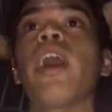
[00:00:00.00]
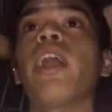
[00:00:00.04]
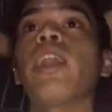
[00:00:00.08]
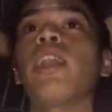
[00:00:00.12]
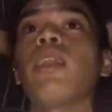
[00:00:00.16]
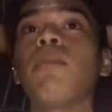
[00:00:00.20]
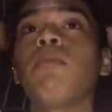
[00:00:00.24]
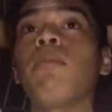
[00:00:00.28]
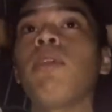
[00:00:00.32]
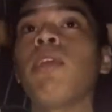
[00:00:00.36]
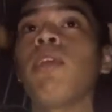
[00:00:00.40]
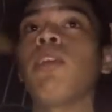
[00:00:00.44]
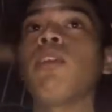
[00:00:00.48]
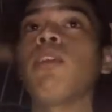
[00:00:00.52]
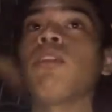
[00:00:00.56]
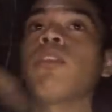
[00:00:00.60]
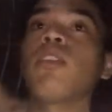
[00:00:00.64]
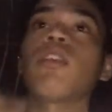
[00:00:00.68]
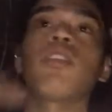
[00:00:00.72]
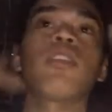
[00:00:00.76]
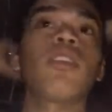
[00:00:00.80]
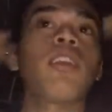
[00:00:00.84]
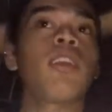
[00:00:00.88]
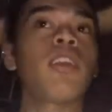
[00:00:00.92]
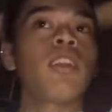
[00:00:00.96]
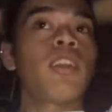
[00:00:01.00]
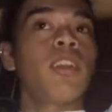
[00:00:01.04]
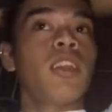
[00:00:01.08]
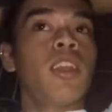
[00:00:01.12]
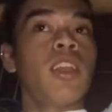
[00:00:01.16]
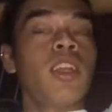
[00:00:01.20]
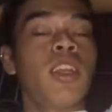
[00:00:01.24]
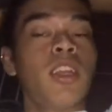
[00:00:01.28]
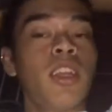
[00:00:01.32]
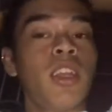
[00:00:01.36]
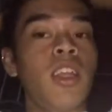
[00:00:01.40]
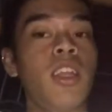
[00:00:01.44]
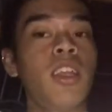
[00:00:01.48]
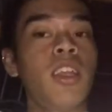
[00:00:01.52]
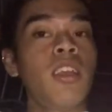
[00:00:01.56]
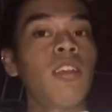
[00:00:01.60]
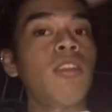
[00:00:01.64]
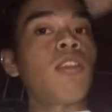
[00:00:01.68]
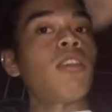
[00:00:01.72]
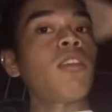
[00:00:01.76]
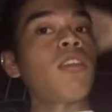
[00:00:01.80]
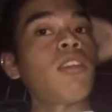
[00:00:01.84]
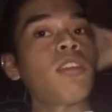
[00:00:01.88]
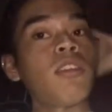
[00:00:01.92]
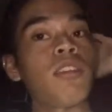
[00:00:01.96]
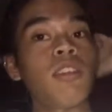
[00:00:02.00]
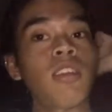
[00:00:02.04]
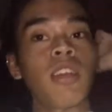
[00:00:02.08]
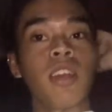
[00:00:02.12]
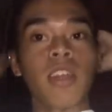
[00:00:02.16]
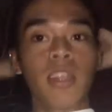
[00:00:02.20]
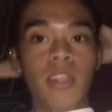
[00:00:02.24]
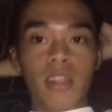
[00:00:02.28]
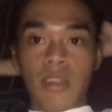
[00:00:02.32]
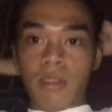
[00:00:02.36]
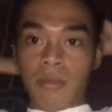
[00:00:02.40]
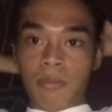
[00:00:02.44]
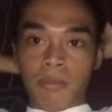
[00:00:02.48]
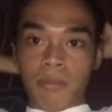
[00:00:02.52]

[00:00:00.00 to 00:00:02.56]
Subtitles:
antibiotic na tinitake ko. Kasi,